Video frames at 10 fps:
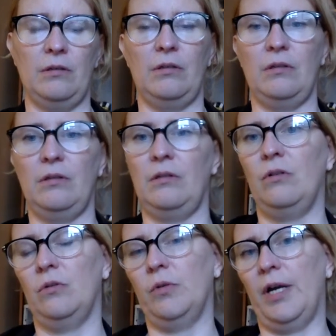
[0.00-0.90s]

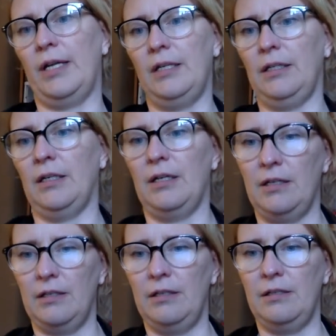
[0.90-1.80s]
Your writing
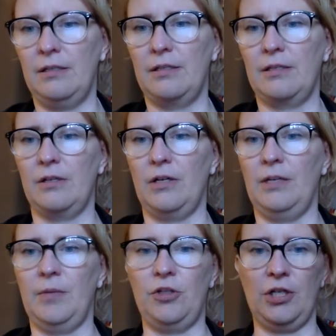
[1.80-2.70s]
is, sorry,
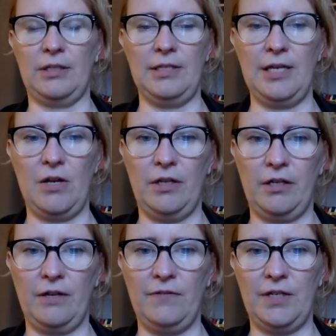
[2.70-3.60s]
let me check and see how
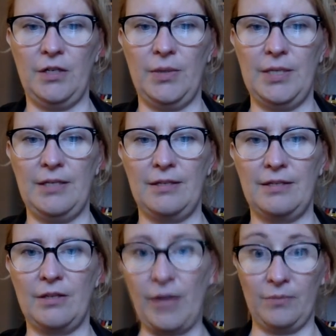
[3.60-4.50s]
long our video
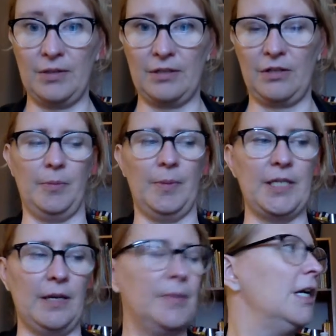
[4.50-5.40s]
is. Okay, it's a bit of
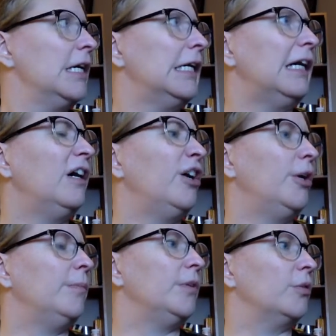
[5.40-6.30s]
time.
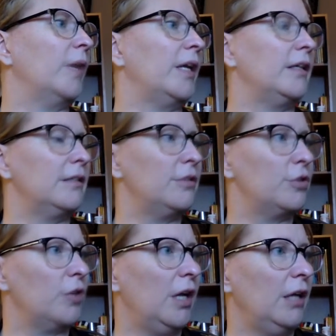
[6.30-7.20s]
Your writing is
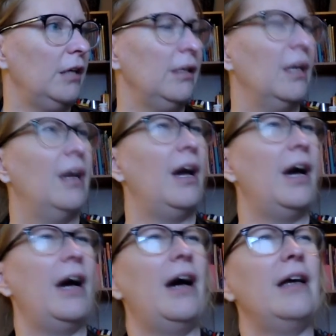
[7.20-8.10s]
strong.
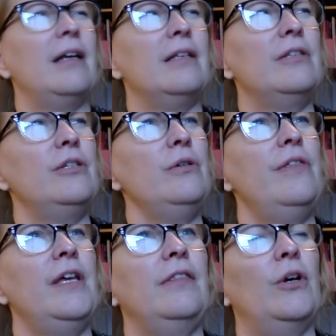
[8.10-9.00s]
I do
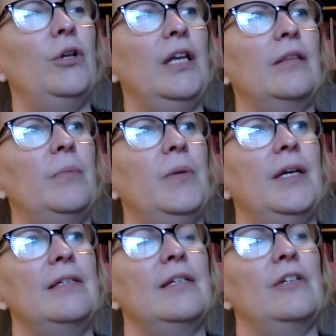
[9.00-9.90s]
think, though, like, the
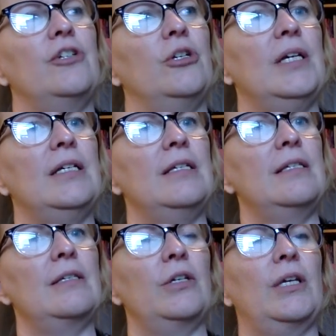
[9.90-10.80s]
biggest issue
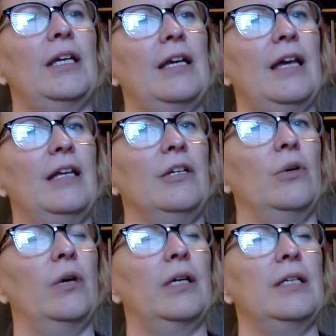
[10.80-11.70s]
is looking again at
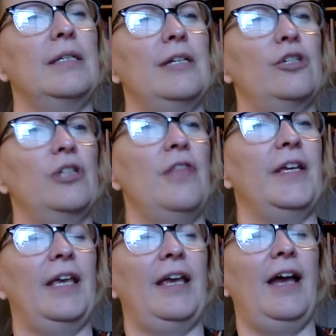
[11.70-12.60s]
your organization and
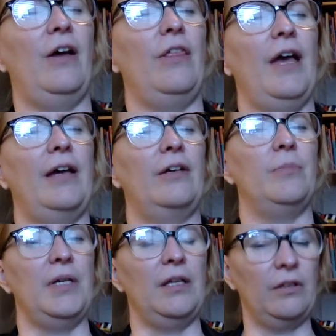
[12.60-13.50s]
thinking how that could
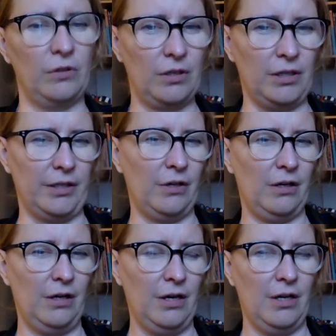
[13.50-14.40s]
be a little
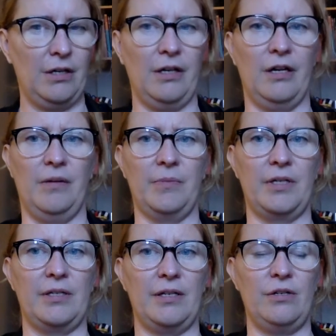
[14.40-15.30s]
clearer.
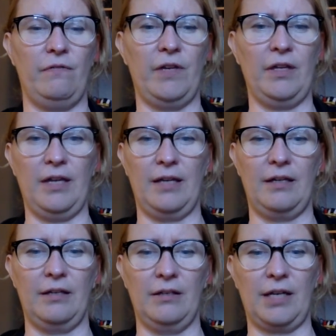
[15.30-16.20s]
Because I do feel
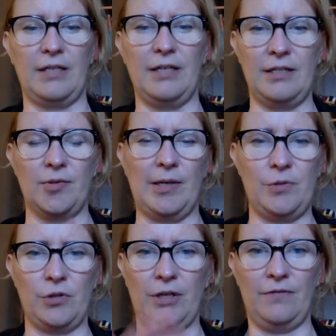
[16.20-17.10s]
like I said,
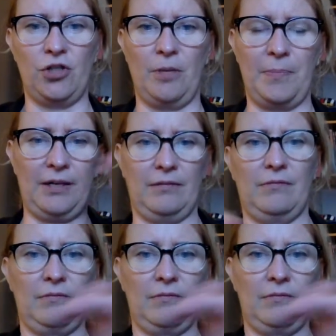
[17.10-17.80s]
sometimes you're kind of jumping